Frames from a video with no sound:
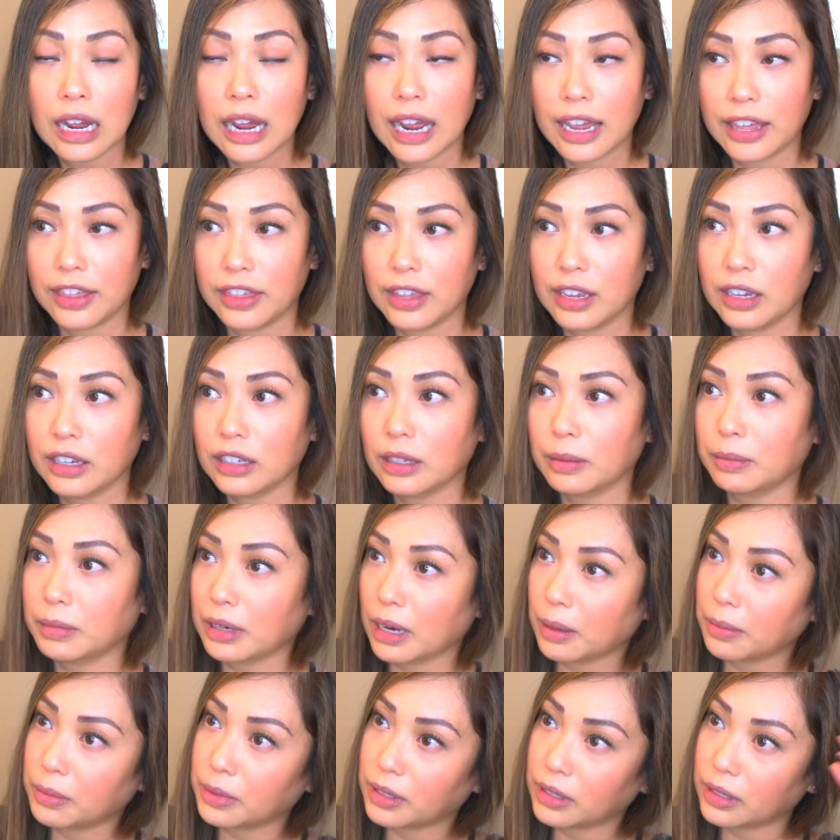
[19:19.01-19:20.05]
I think
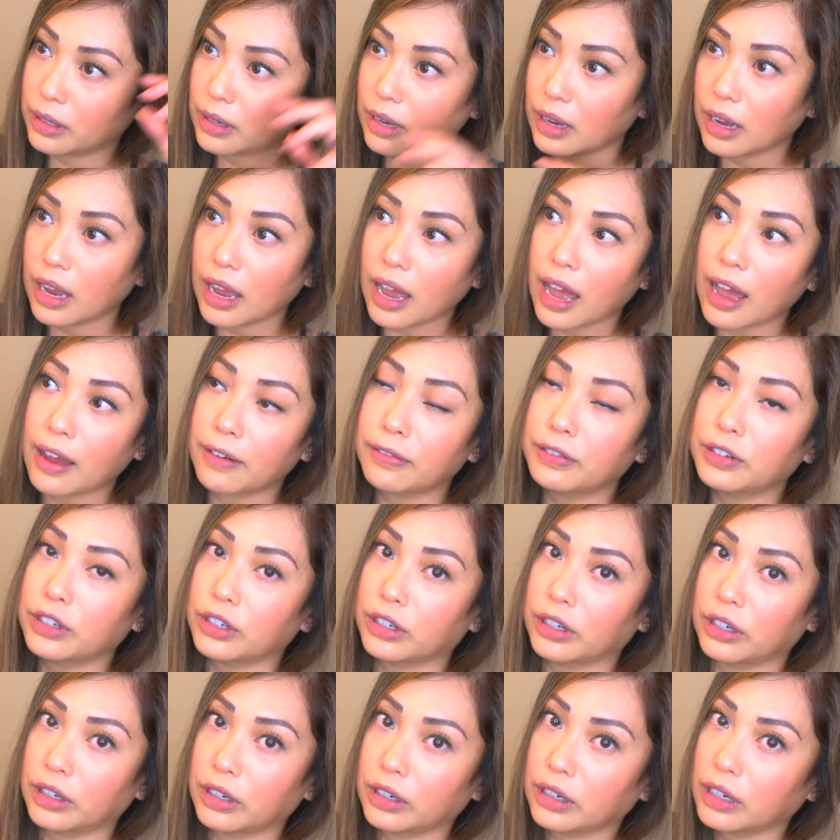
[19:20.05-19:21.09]
sometimes
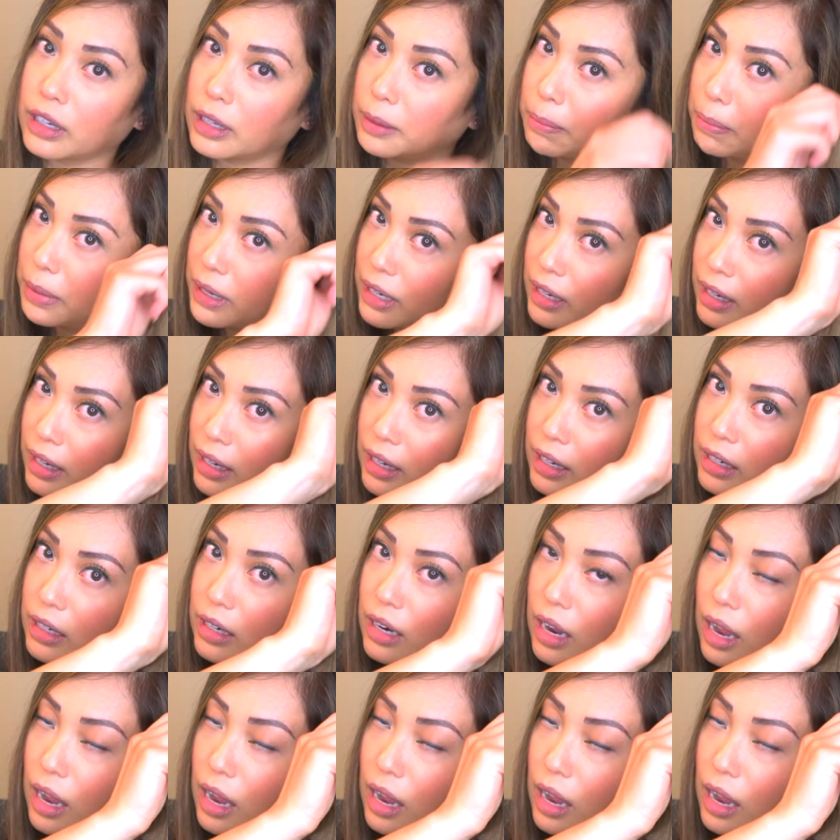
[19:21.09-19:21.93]
after clipping it,